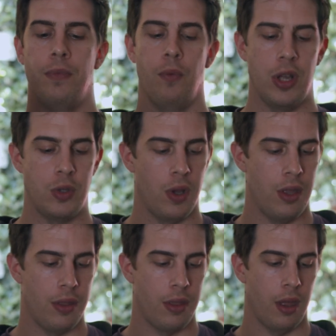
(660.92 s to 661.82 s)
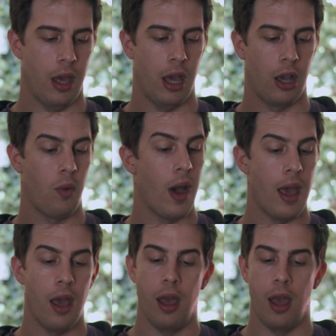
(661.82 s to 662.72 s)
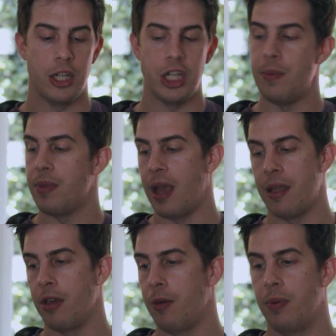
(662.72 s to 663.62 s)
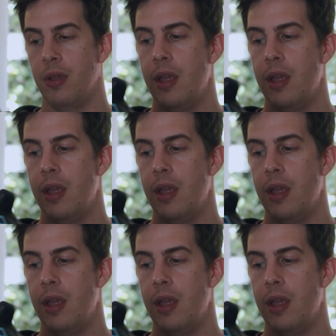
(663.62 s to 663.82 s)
which was quite a cheap setup,